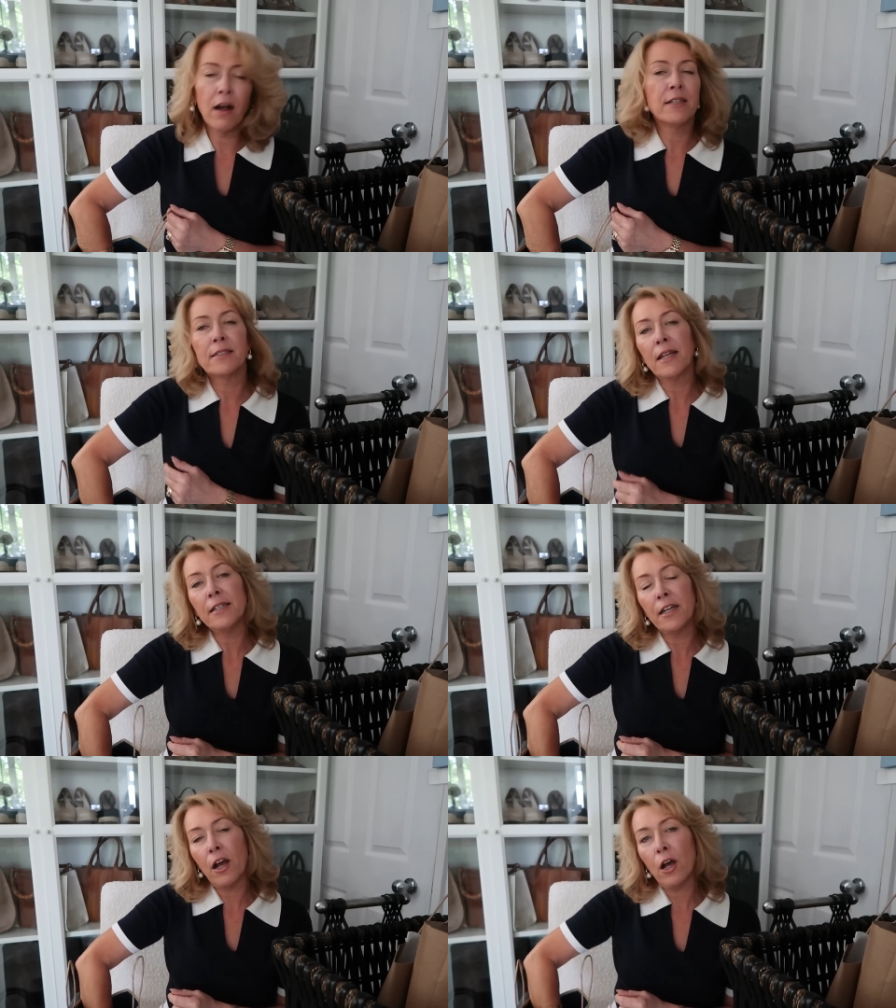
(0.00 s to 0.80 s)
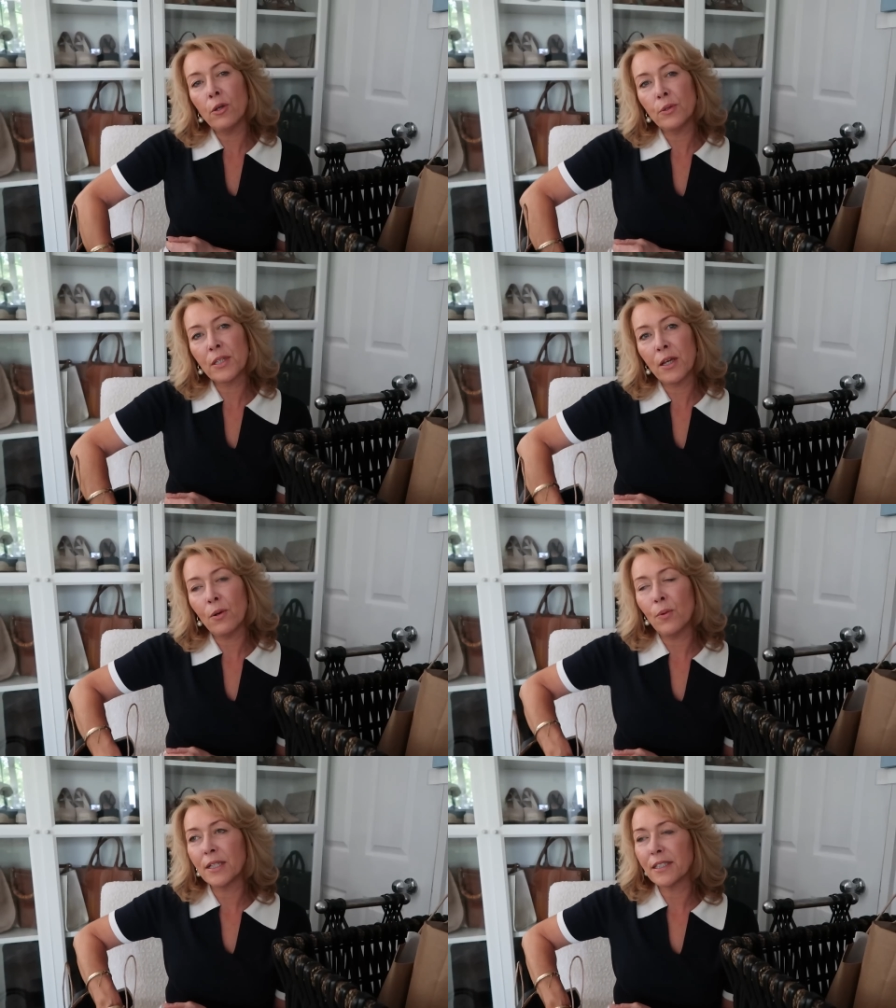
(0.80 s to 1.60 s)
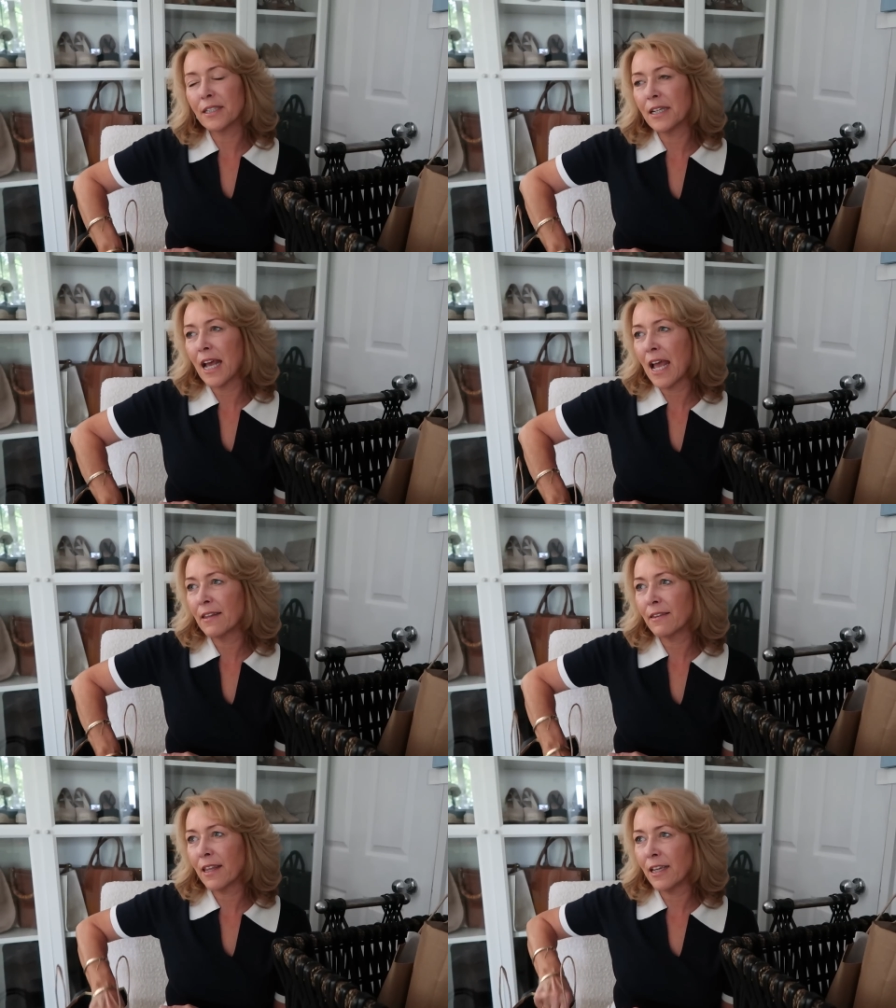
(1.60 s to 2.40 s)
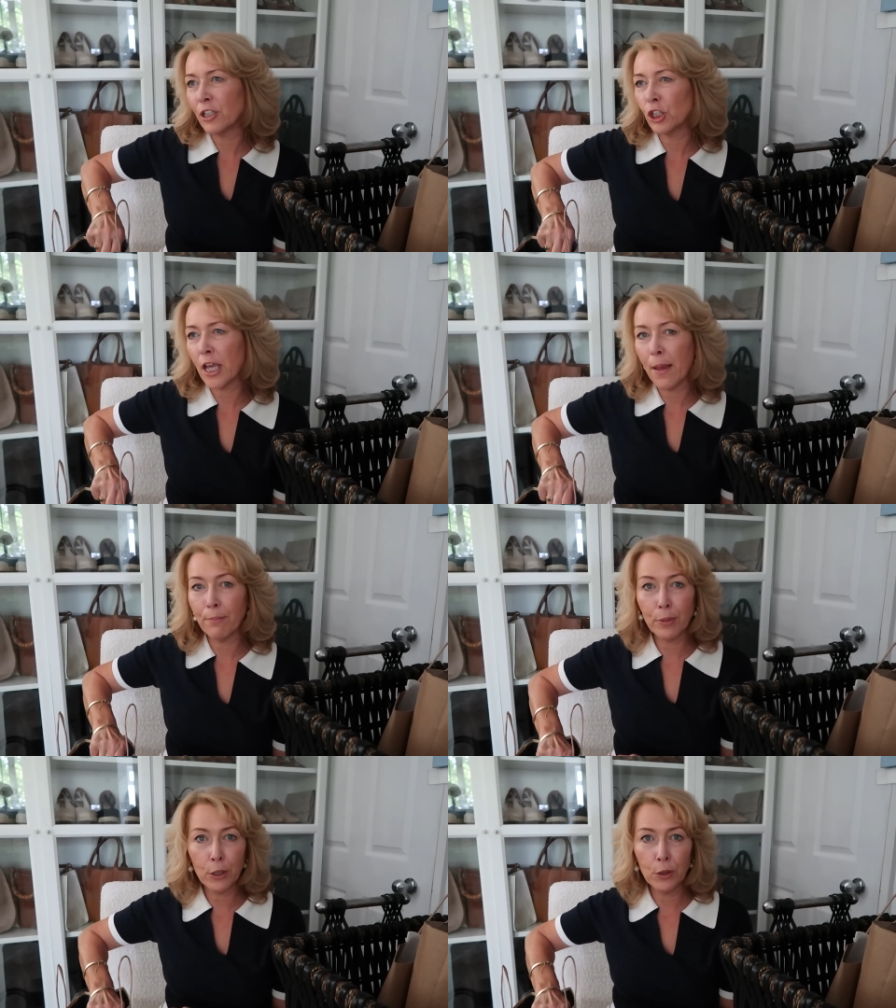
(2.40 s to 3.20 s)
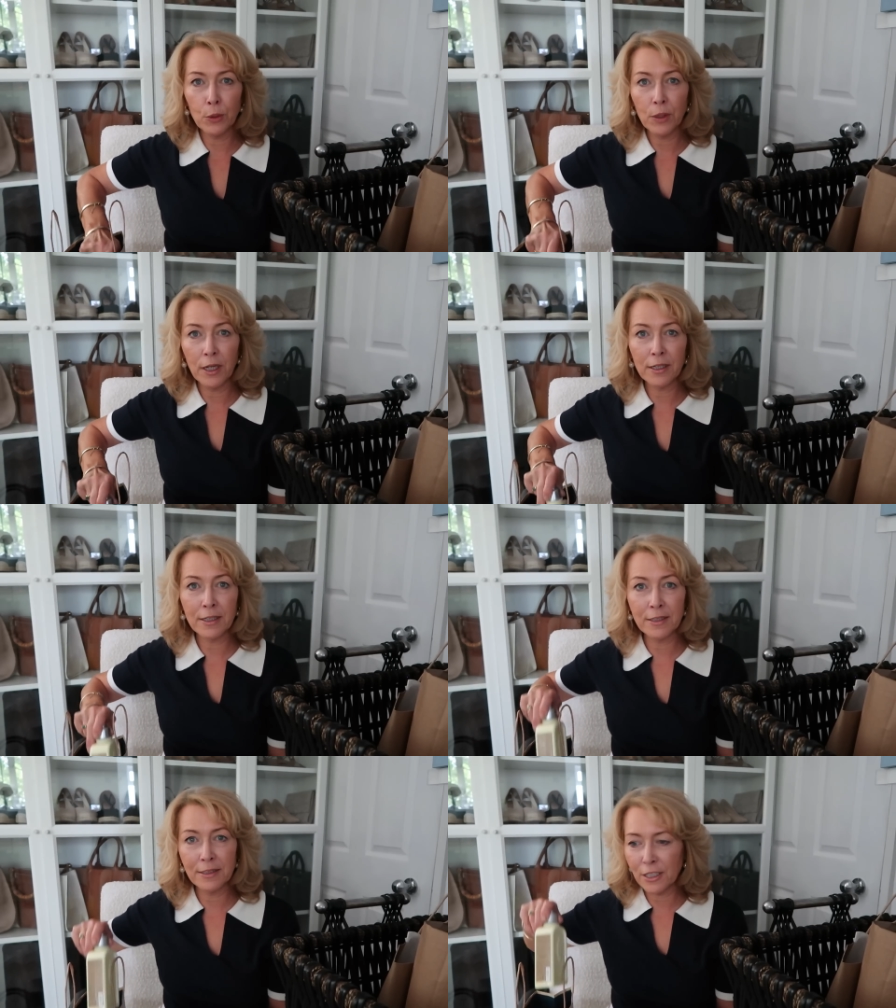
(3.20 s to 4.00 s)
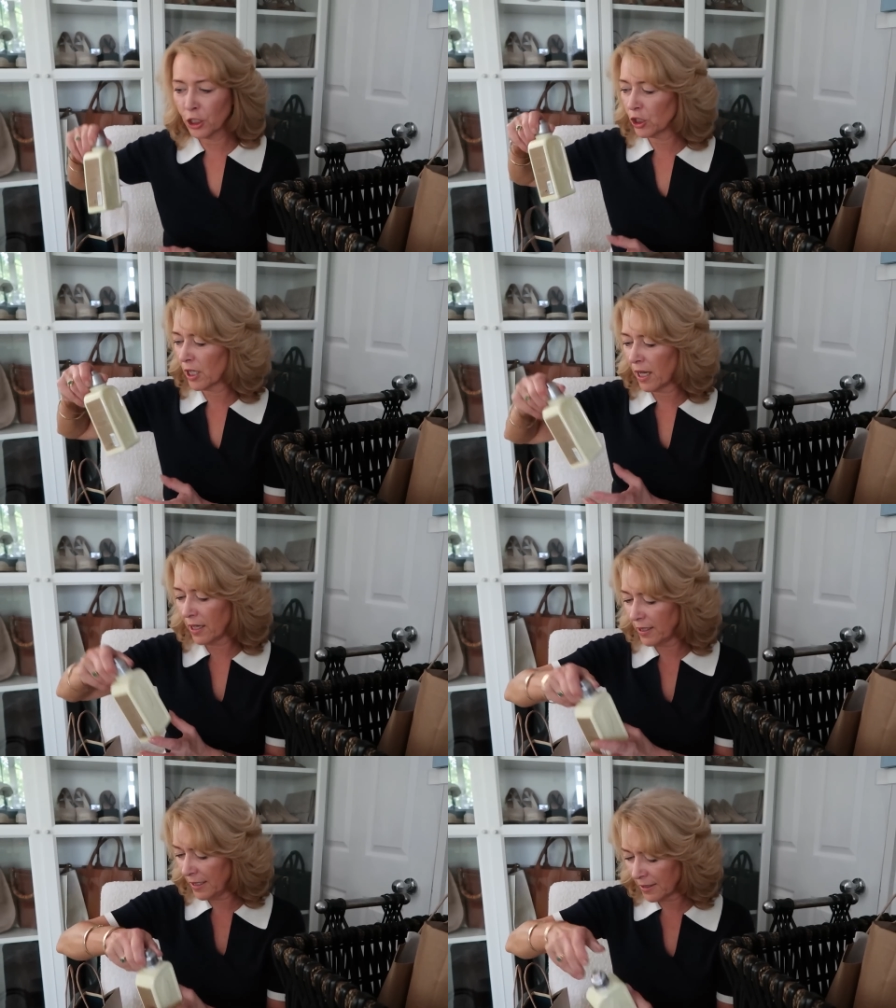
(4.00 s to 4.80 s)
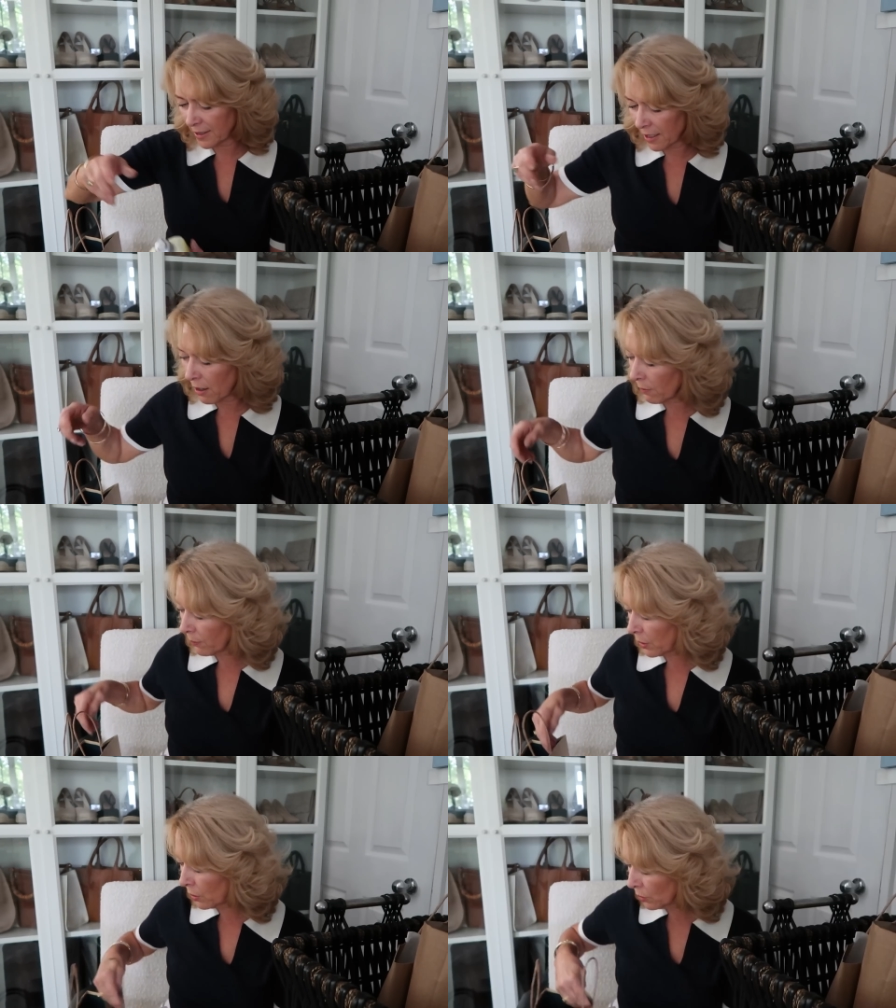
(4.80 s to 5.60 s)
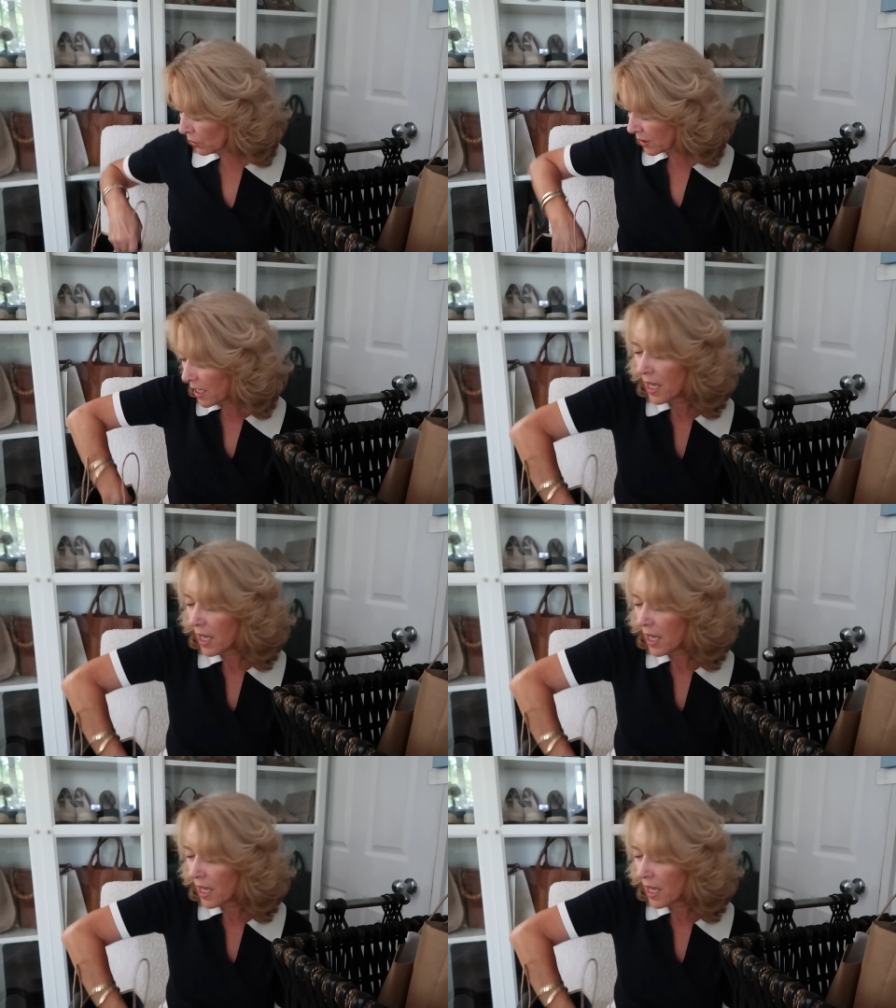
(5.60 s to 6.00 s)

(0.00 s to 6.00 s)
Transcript: I stayed at a hotel once and had their shampoo and conditioner in samples,